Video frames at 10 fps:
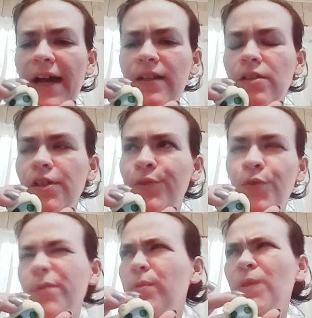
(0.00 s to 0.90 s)
Black
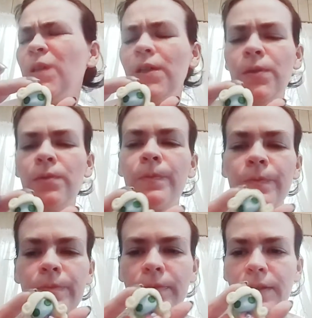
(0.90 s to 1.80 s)
Lagoon, the Blue Lagoon.
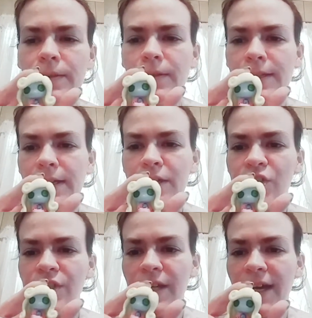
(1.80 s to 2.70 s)

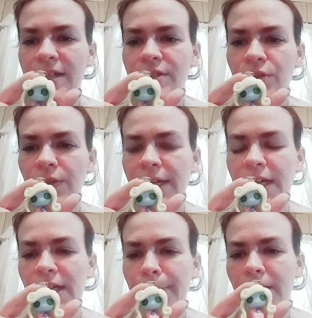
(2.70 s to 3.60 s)
She has
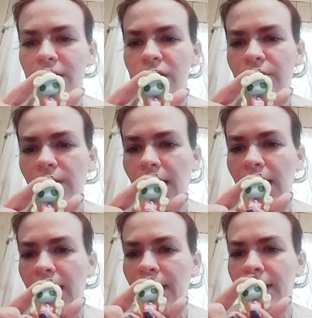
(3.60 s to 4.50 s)
green buttons for
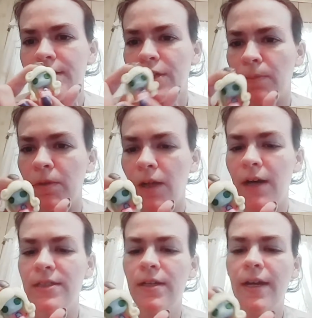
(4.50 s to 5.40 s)
eyes, her
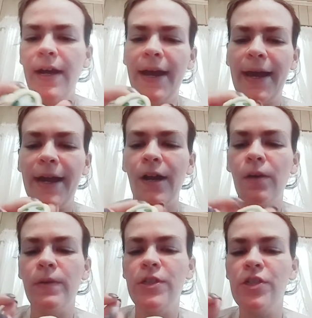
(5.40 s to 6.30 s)
blonde
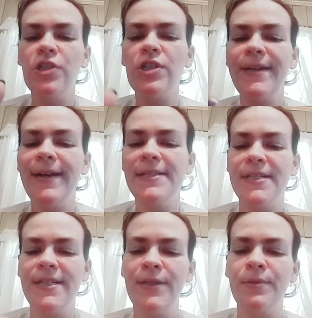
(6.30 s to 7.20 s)
hair, which usually has
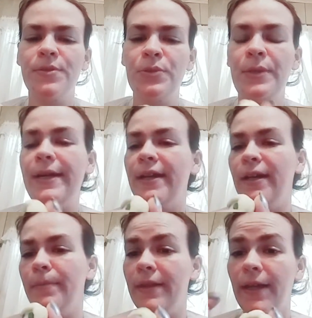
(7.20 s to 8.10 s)
a teal streak in
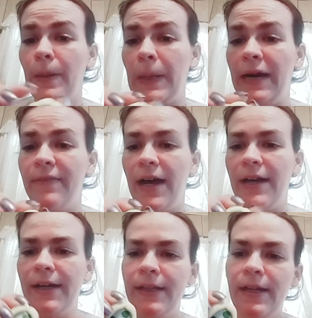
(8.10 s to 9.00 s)
it, but they don't have
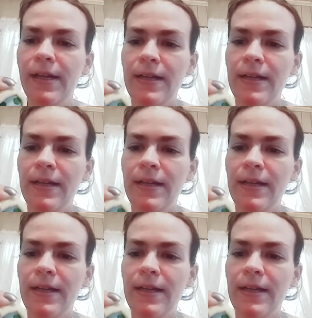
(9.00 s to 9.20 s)
that in